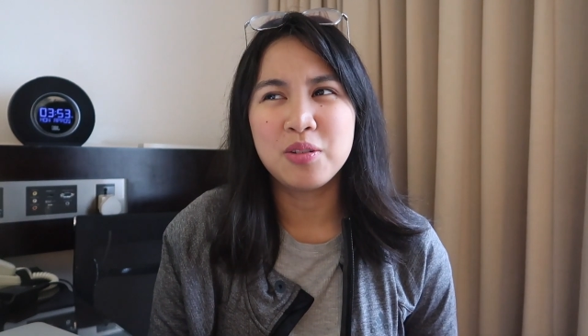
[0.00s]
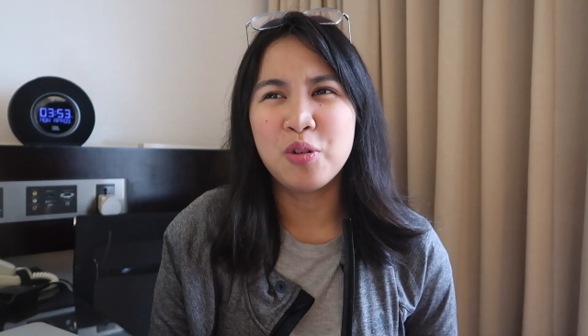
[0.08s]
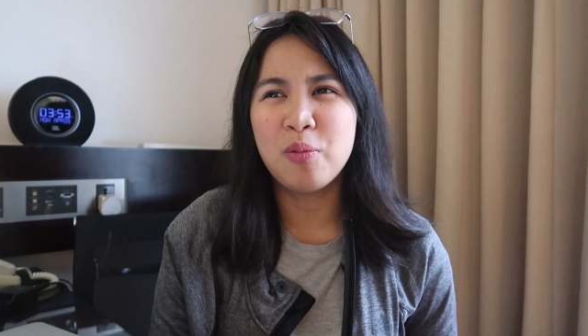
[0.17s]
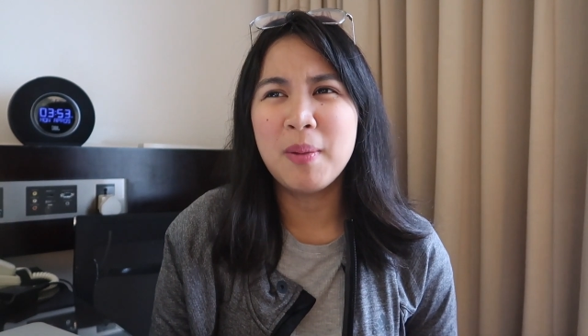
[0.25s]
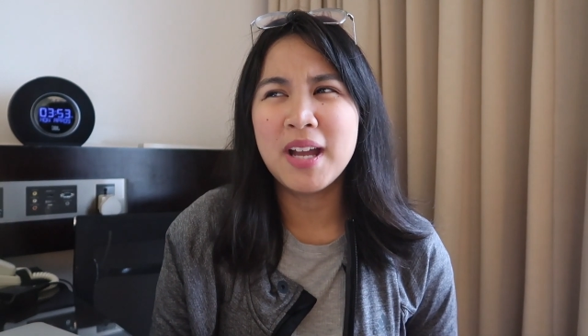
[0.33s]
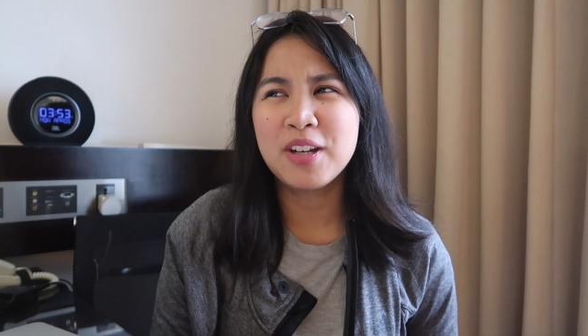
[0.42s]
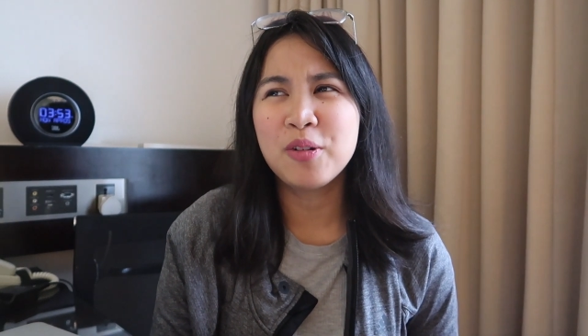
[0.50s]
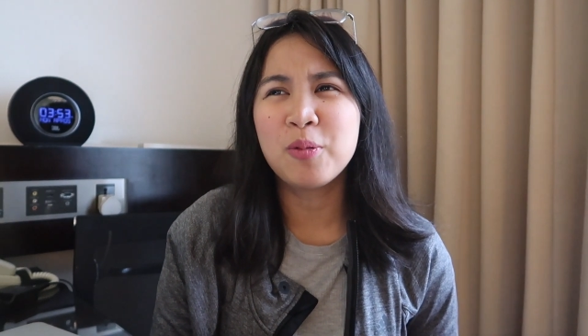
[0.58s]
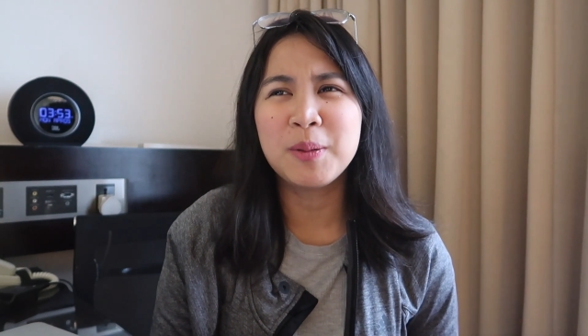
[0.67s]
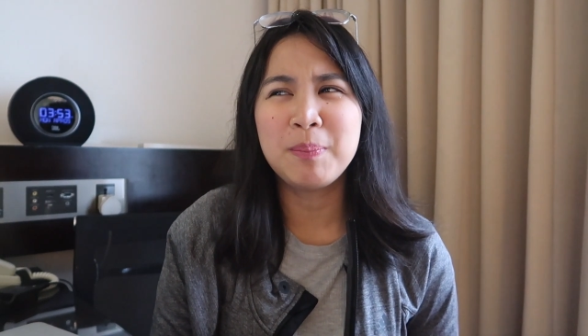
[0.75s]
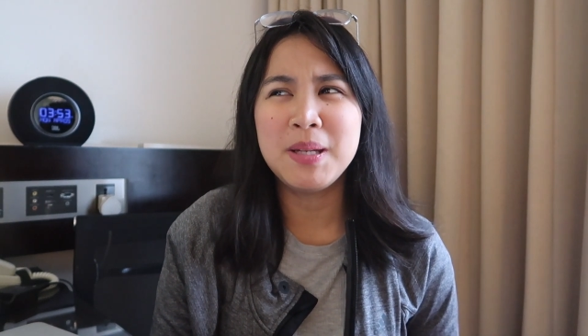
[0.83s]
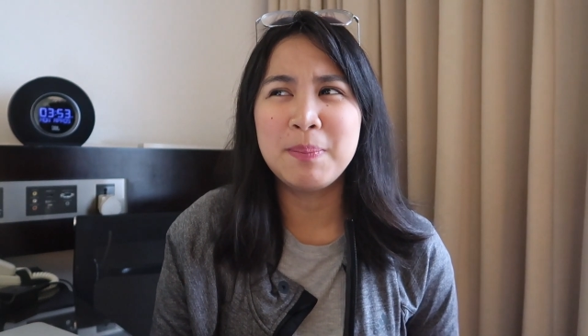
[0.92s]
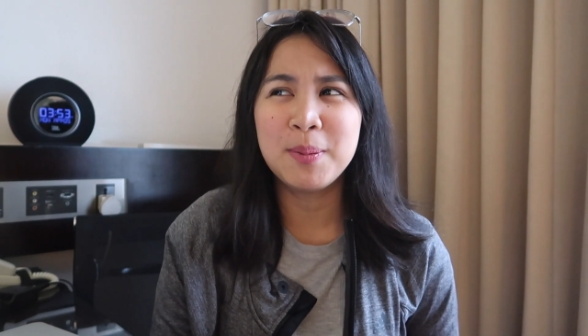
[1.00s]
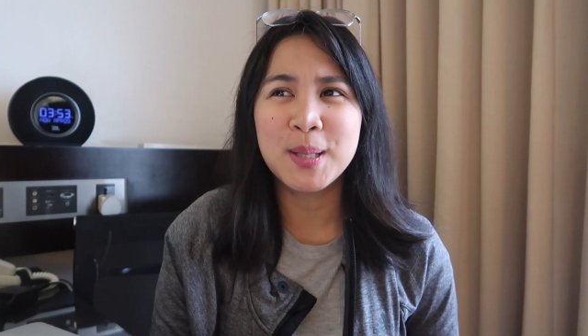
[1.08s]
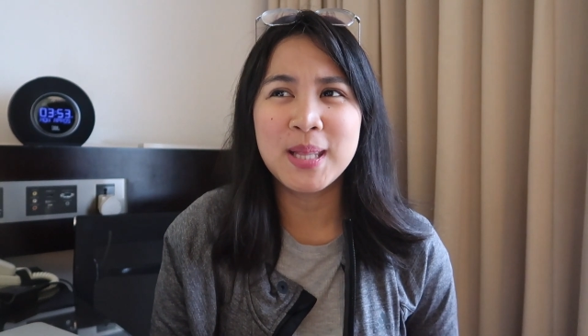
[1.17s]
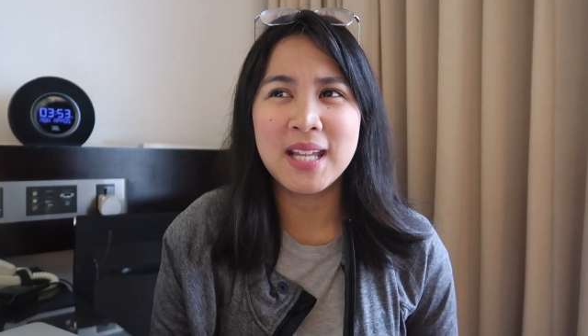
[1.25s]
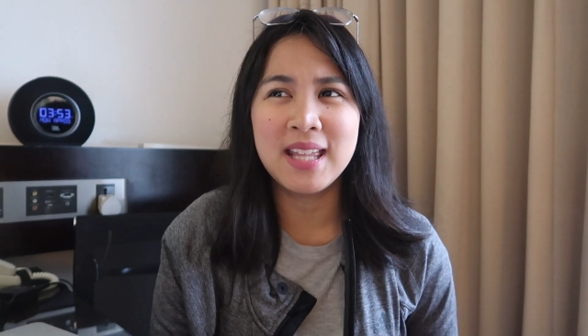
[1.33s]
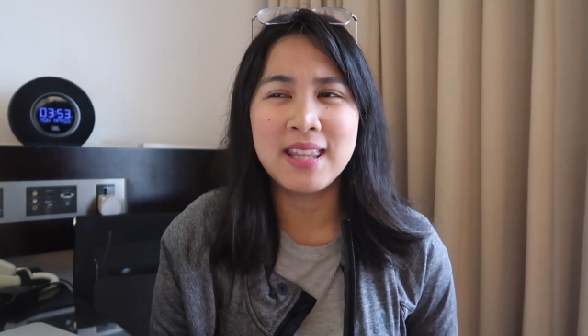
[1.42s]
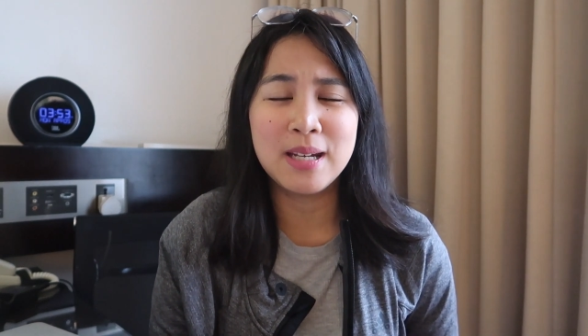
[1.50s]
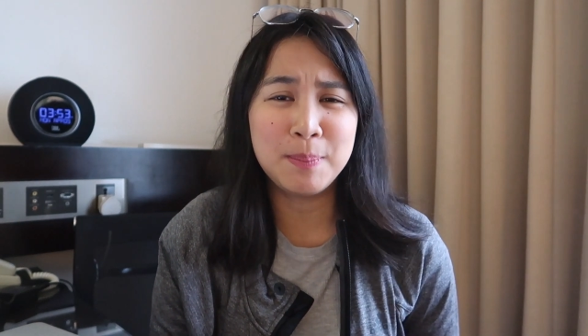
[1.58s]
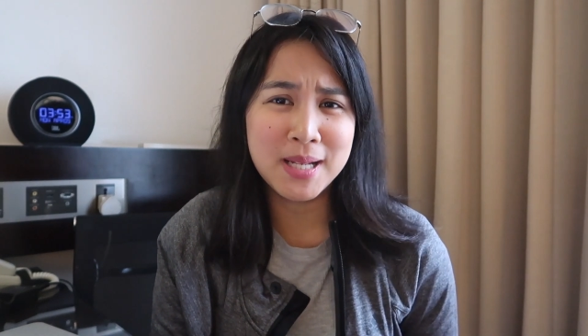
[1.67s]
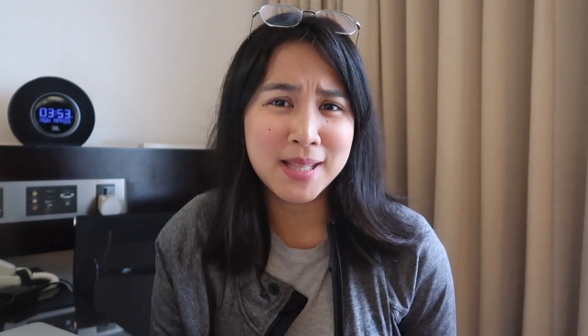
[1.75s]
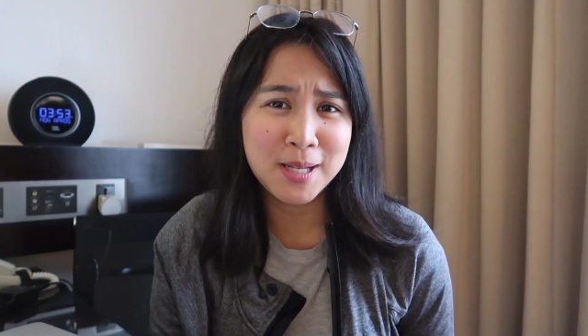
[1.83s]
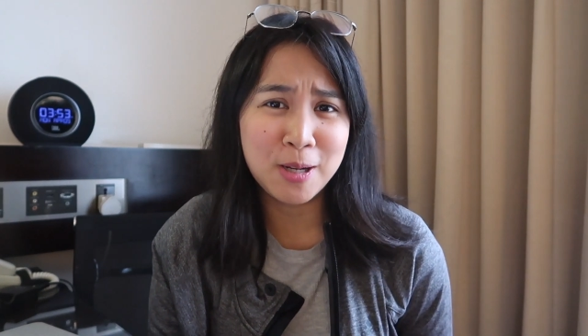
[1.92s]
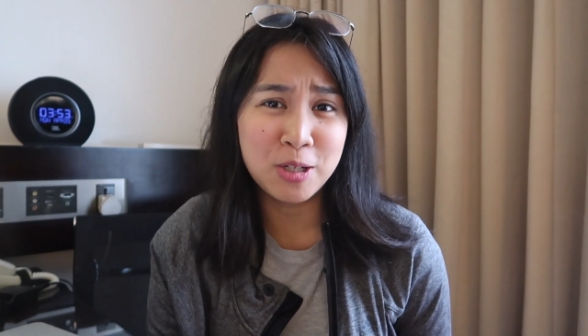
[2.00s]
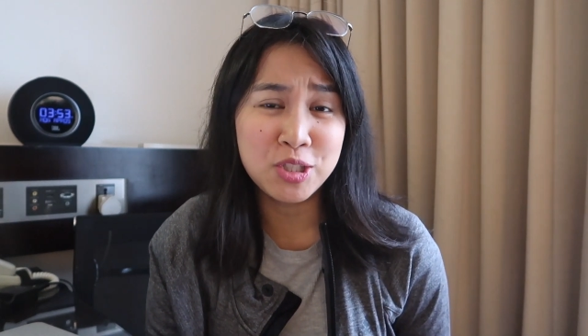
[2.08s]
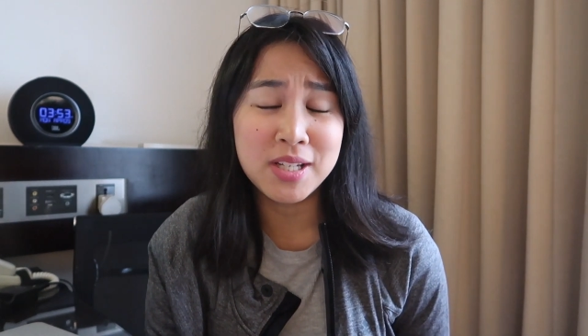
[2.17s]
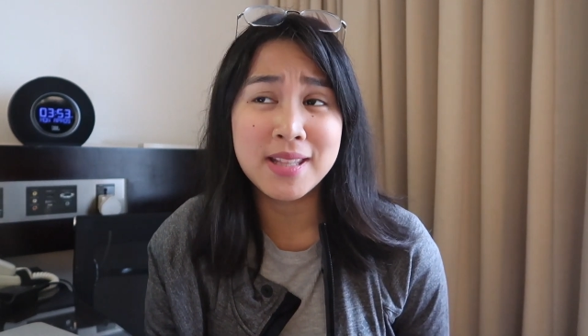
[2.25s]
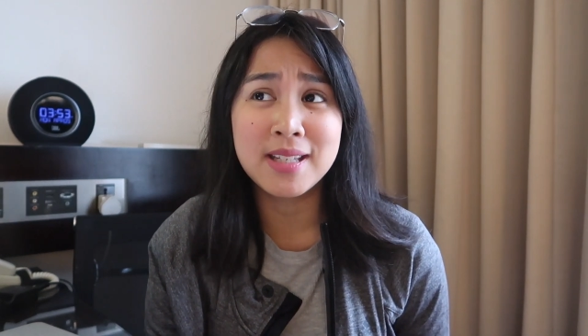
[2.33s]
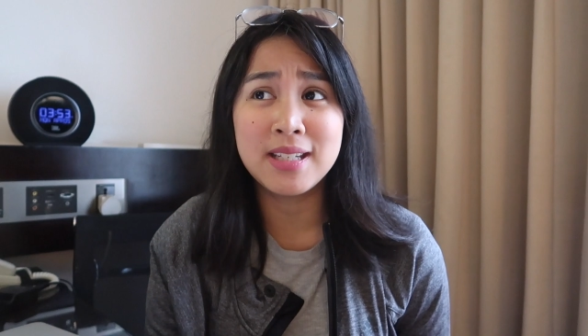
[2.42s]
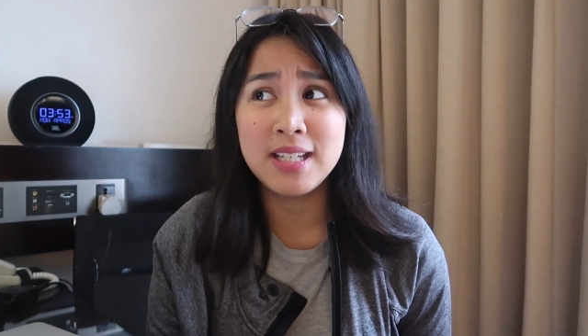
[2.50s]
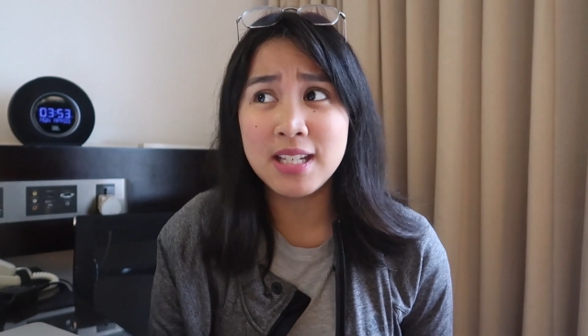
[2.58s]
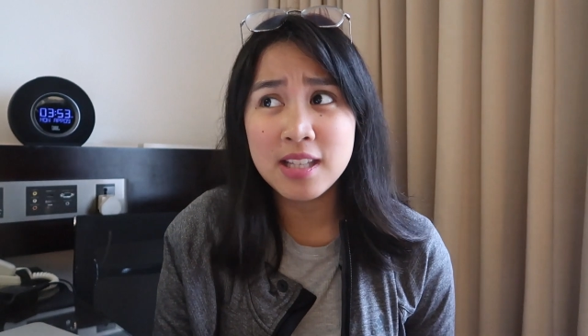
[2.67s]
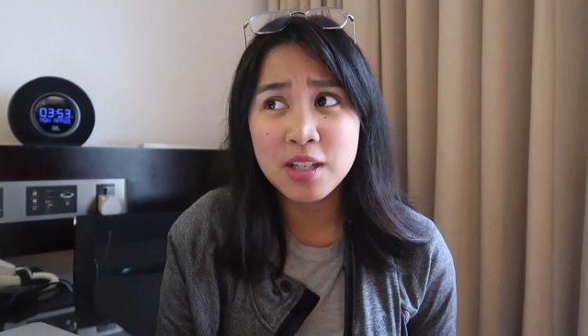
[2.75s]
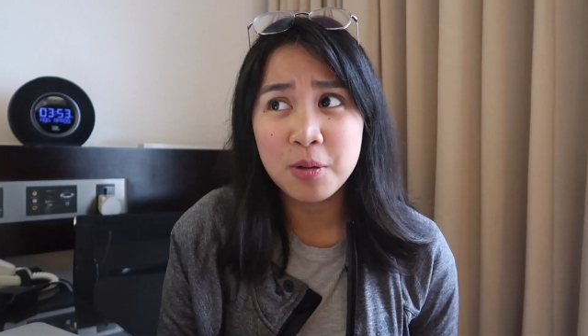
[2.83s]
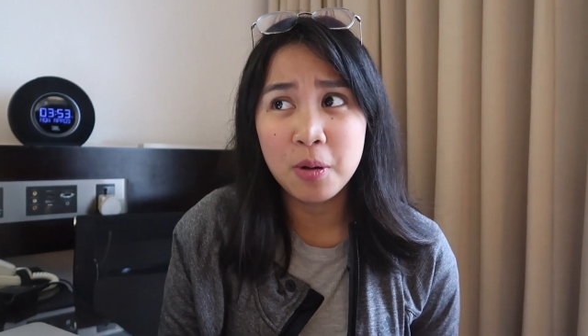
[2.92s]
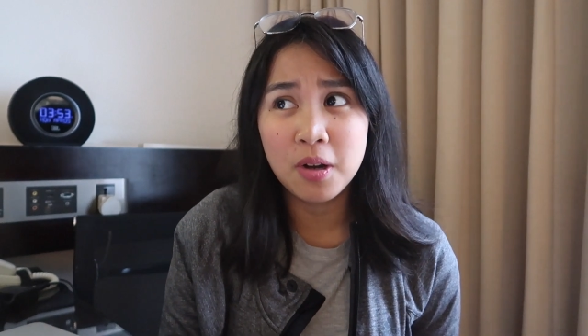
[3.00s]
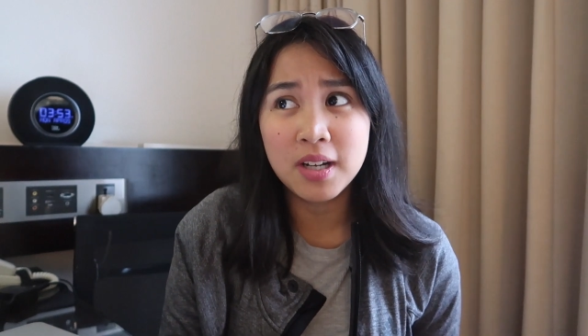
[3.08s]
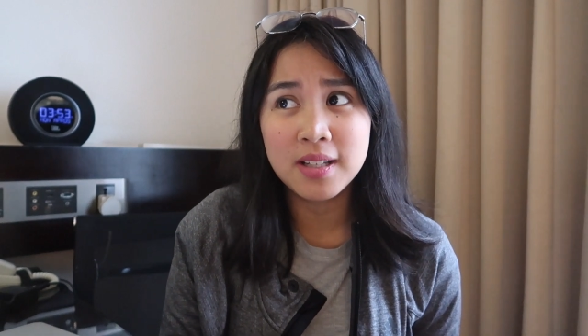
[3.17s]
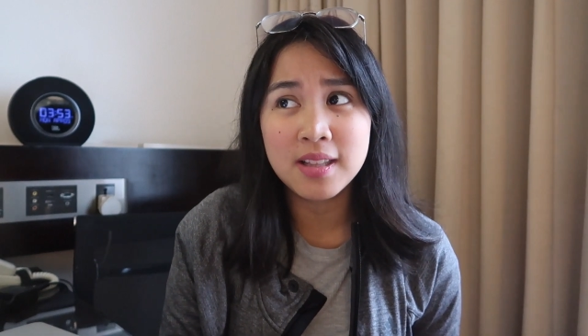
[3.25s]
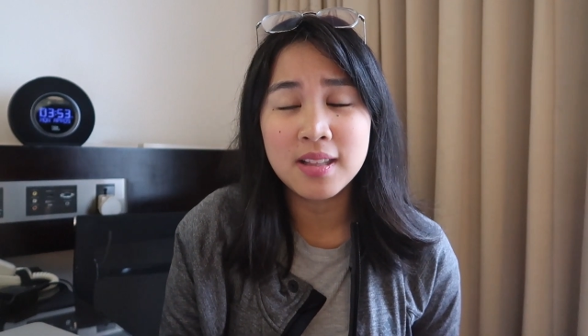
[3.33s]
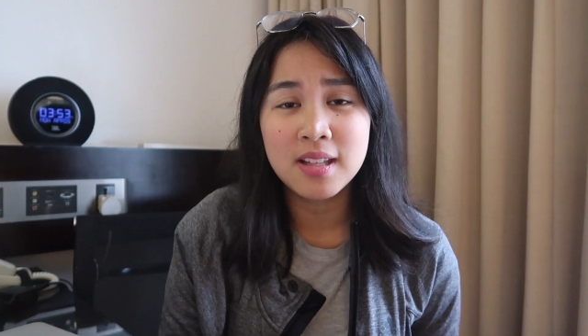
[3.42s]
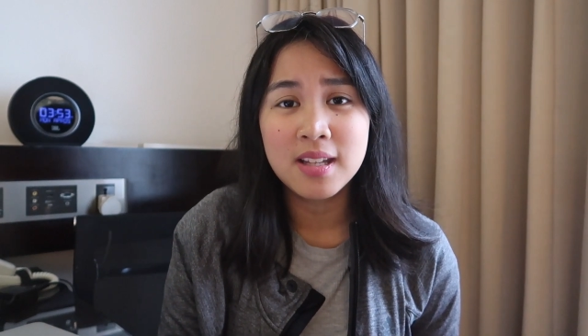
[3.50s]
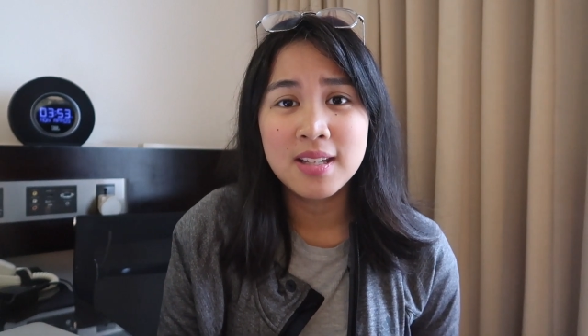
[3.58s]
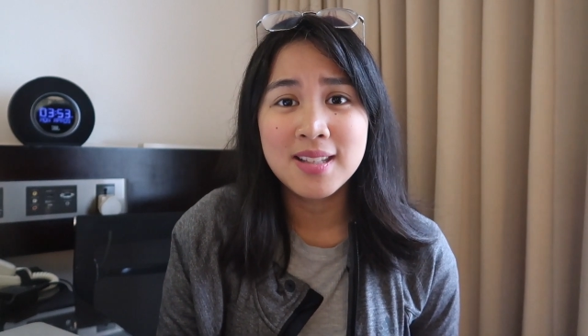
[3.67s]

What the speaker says: No matter what people say that BS psychology is an easy course,